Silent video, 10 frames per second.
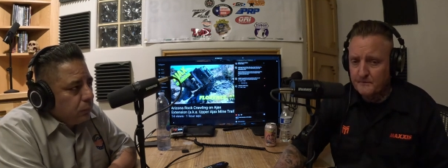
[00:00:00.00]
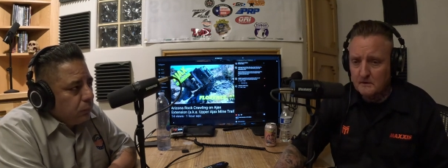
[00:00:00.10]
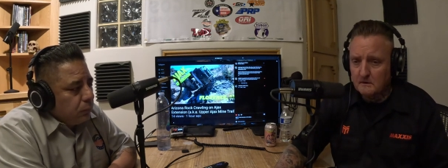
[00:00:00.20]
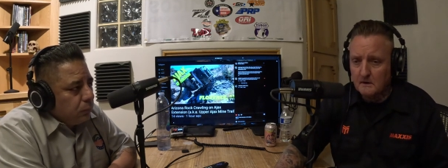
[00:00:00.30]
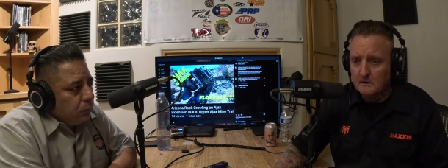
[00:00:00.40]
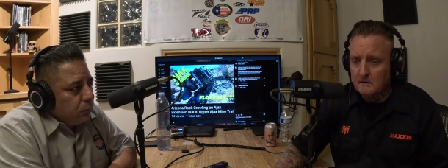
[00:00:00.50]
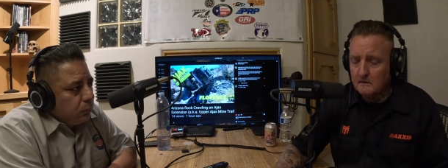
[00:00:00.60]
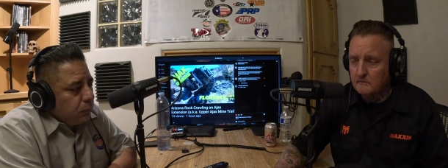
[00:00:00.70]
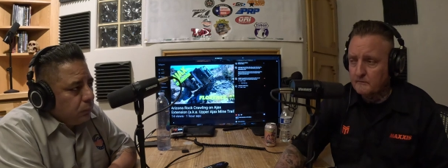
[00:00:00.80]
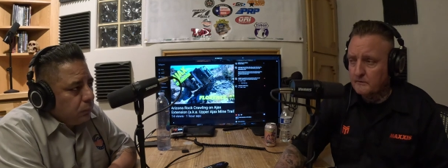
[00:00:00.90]
Speaker 1: look, I don't
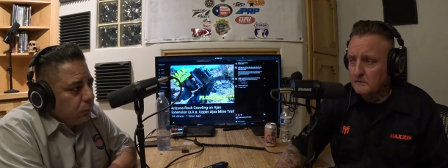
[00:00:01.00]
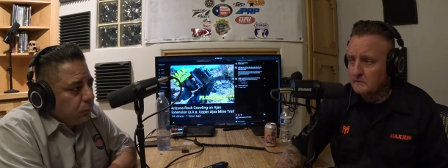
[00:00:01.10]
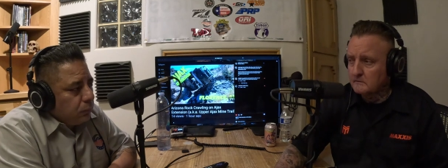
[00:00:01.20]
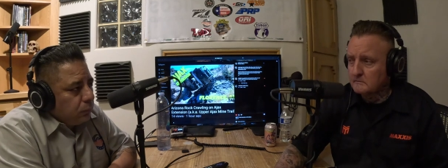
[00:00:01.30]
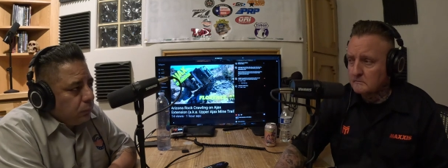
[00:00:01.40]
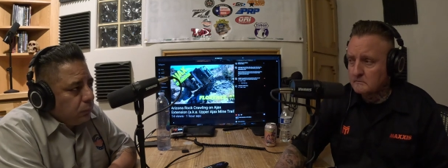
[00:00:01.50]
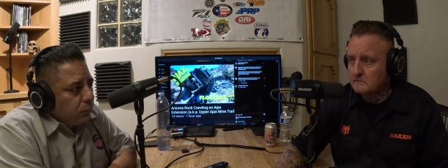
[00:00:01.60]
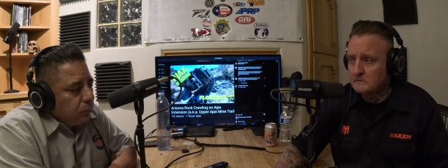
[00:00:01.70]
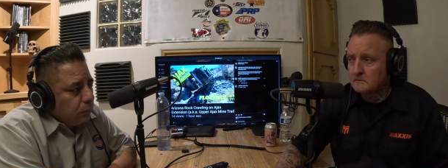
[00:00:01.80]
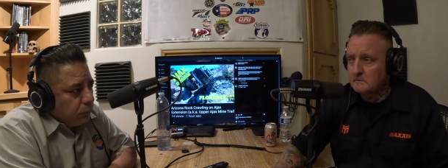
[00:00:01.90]
I don't feel
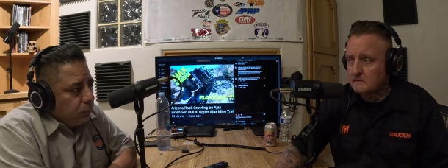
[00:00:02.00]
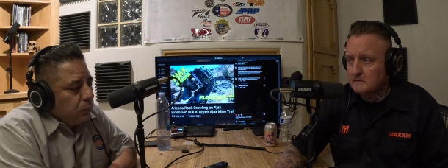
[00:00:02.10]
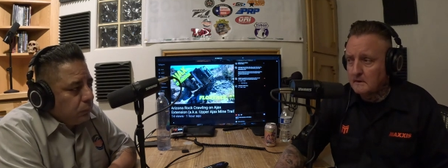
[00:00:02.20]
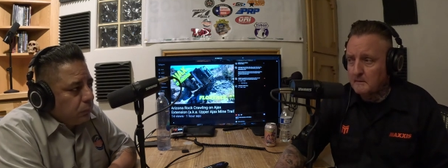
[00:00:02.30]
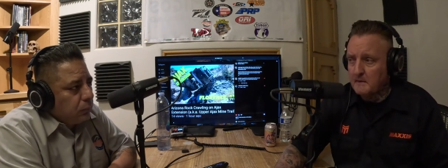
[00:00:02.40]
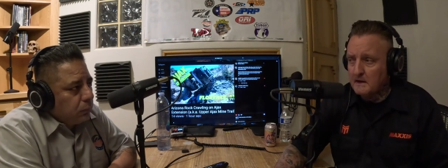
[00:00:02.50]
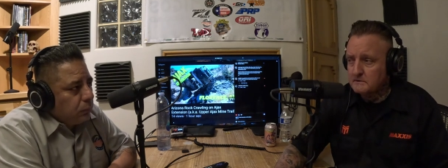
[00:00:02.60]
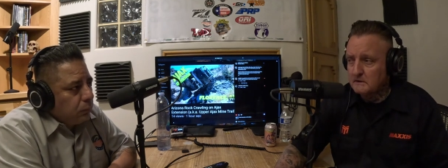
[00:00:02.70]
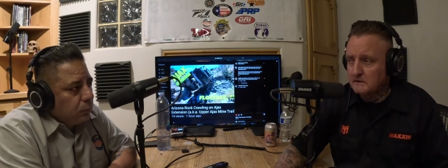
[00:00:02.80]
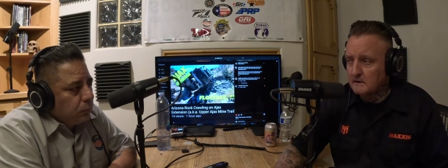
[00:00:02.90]

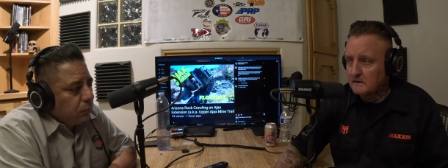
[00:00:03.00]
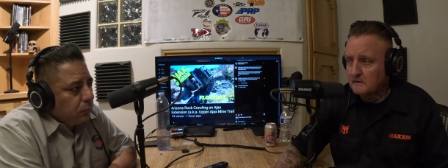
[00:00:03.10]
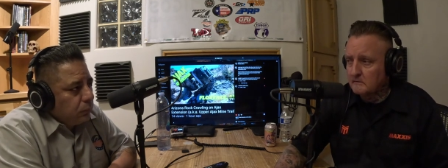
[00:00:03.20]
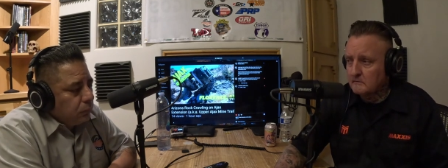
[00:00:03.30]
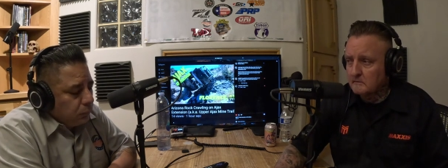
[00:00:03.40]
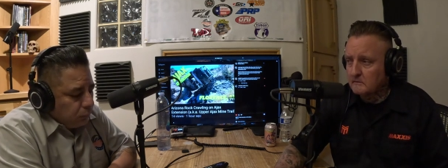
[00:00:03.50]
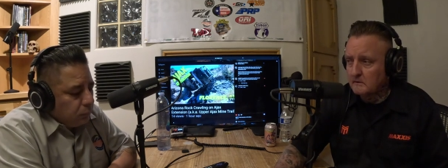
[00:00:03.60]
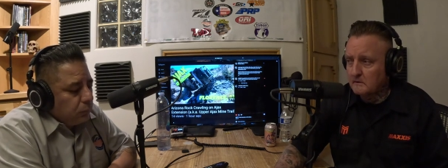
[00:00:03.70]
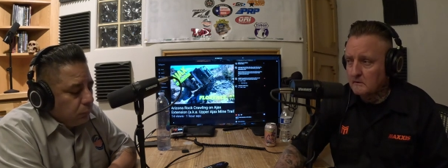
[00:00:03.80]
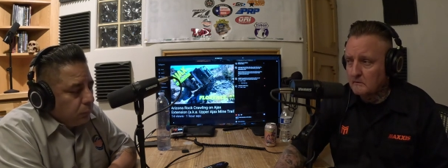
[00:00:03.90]
emasculated,
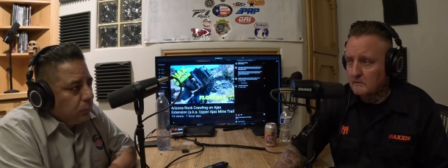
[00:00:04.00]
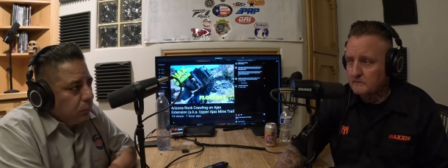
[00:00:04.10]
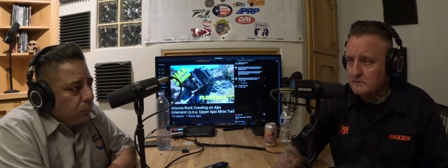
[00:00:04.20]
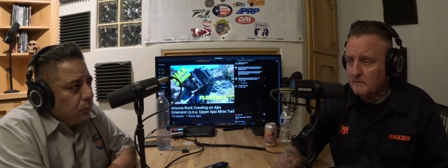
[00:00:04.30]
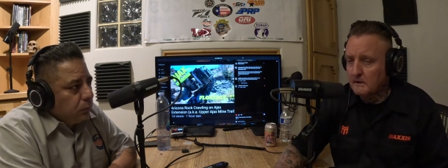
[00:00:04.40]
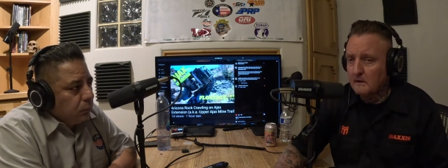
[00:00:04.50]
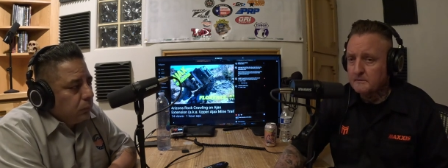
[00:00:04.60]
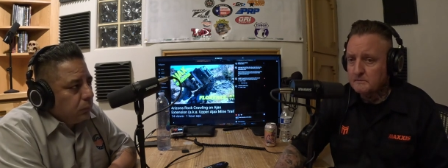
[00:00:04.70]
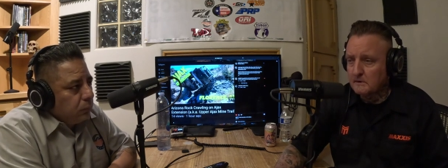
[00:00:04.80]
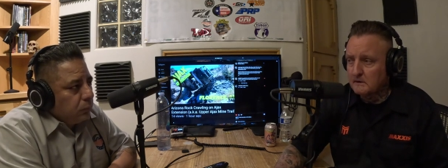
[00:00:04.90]
you know, if somebody
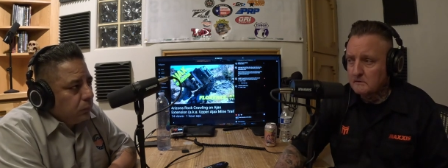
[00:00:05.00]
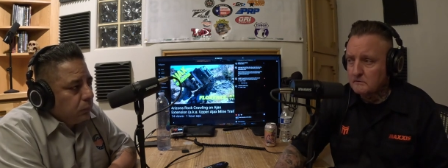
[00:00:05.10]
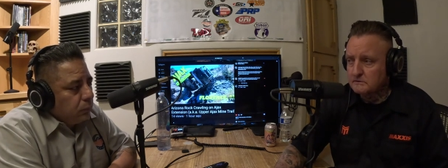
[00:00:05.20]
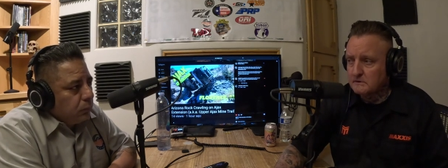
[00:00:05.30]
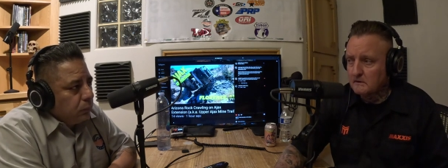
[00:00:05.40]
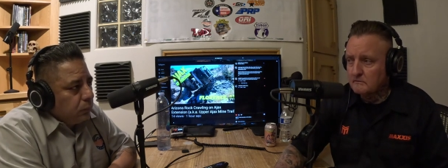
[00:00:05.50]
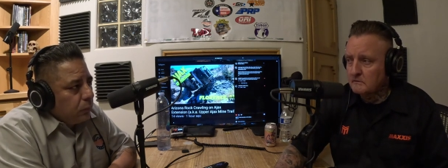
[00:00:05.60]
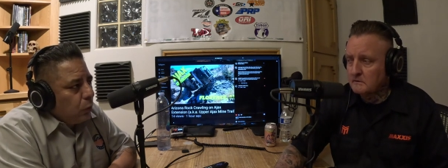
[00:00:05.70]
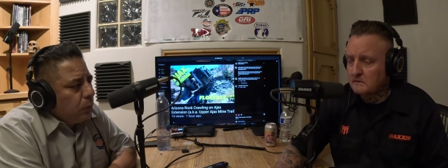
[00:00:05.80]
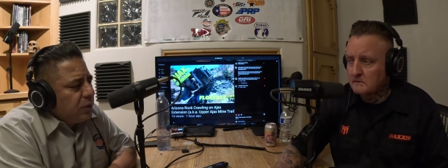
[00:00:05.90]
helps me get through stuff.
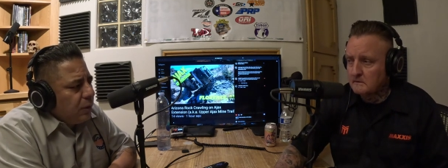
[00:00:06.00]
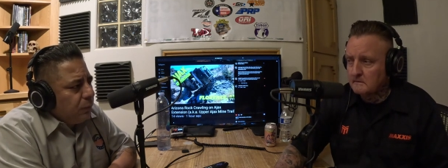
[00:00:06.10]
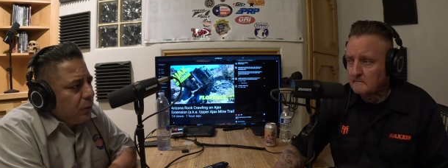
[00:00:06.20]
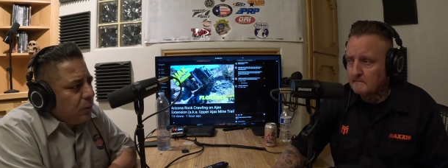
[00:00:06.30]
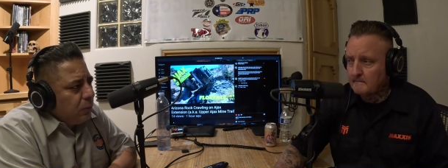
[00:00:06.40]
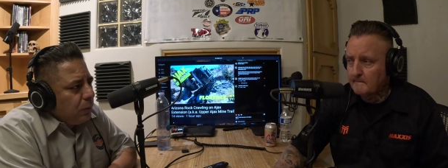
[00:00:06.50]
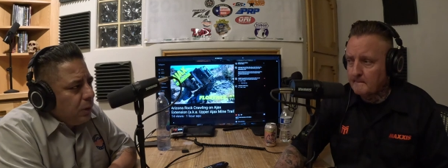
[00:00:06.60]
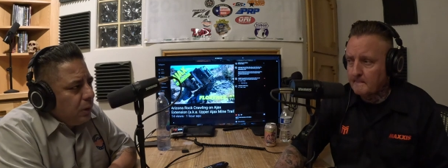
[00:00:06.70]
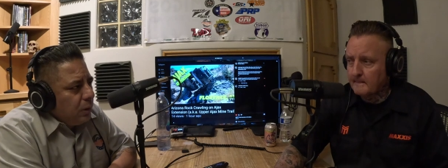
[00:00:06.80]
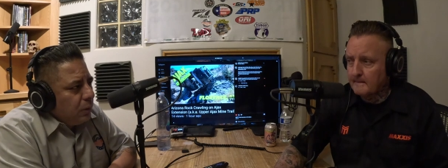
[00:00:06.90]
Speaker 2: What was that first one
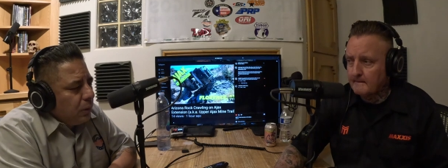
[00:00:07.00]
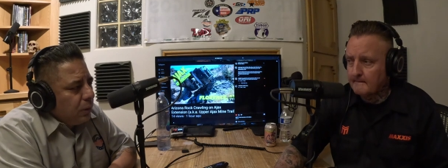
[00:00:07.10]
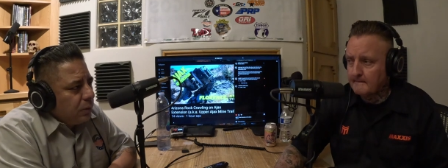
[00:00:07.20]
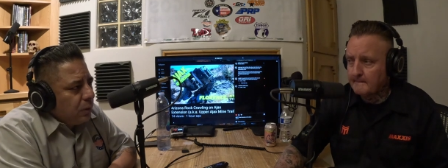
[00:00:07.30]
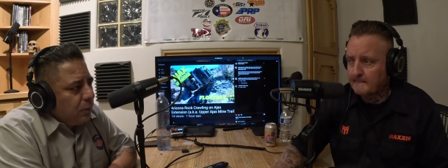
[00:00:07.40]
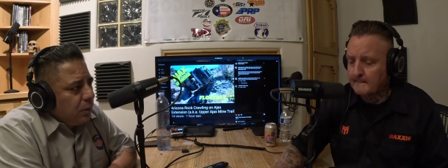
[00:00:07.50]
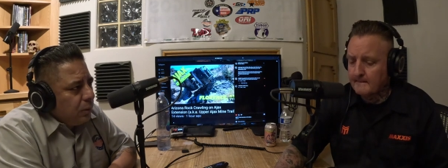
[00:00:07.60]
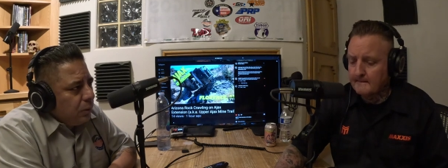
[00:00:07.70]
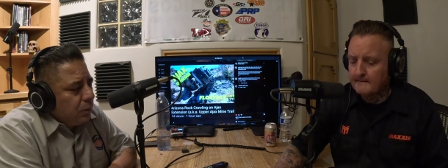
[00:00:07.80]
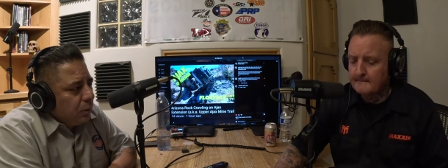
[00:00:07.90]
we did in
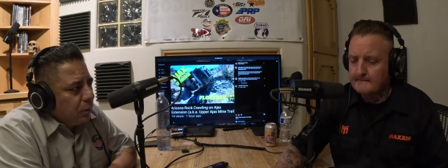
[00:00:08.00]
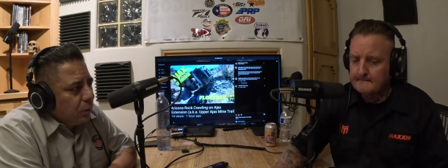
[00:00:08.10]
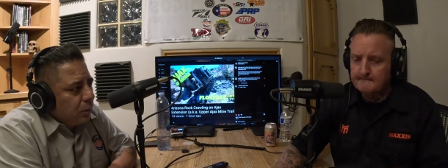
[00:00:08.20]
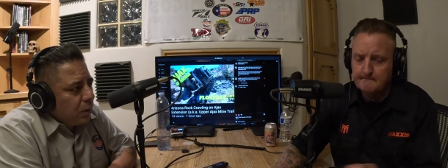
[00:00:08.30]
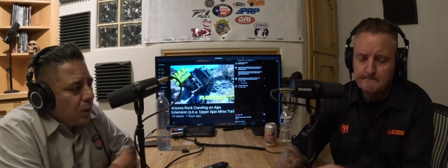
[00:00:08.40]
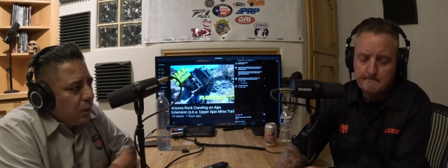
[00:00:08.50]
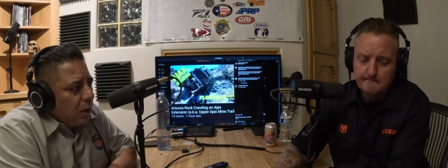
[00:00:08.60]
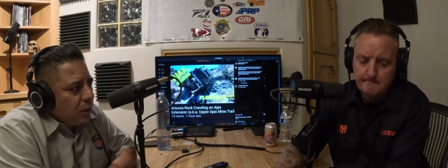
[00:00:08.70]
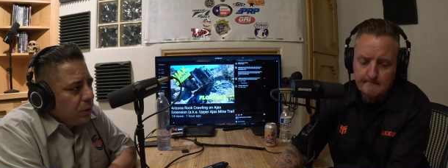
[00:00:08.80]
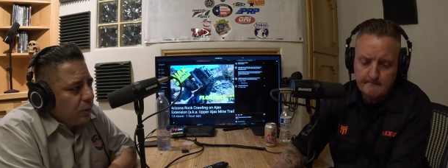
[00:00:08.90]
Arizona? That
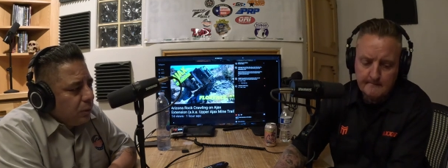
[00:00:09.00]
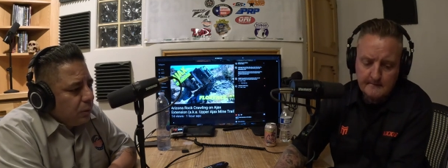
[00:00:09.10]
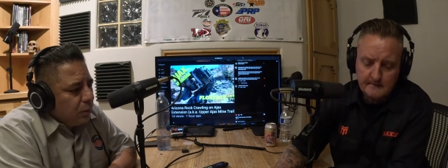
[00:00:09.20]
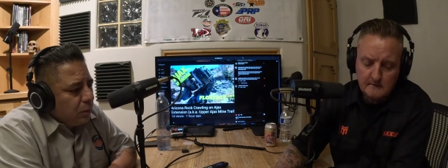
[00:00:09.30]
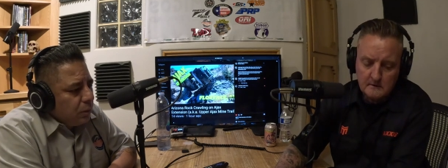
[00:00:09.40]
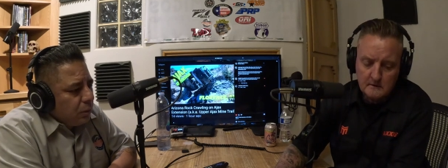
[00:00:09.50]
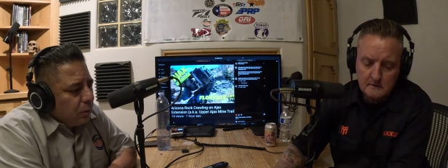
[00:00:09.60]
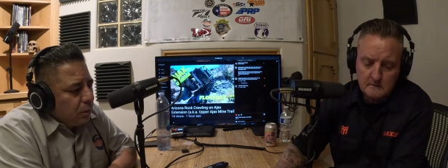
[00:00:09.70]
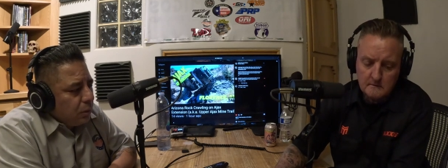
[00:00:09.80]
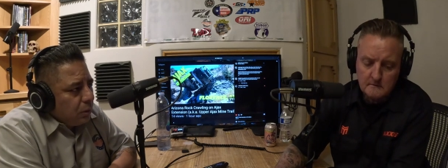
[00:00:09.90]
notch?
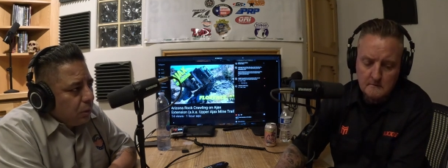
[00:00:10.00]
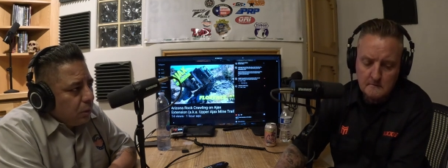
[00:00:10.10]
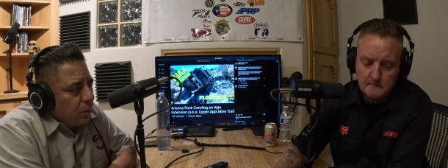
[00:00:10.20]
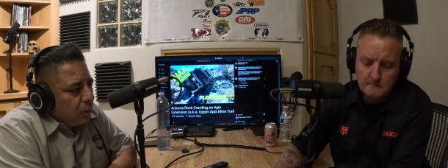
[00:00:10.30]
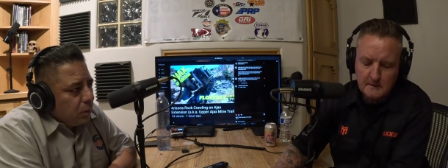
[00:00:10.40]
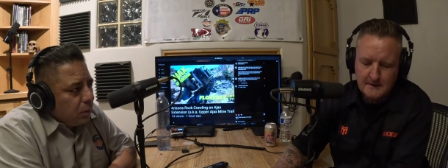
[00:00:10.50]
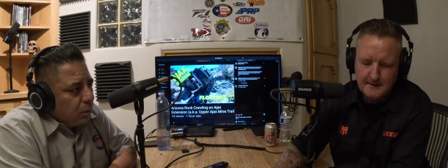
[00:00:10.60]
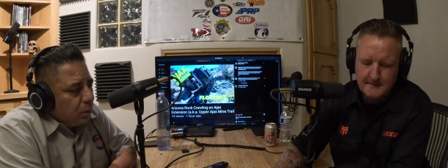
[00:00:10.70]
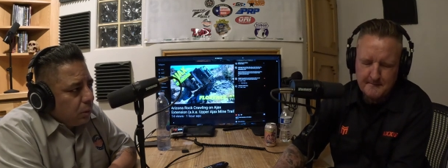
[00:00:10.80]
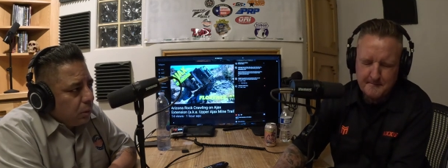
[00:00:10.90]
Speaker 1: Um,
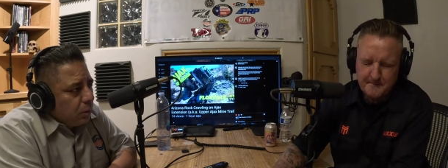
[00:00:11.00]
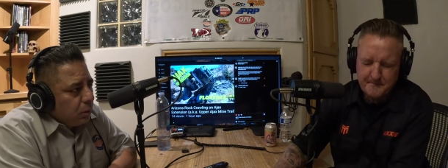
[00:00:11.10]
um,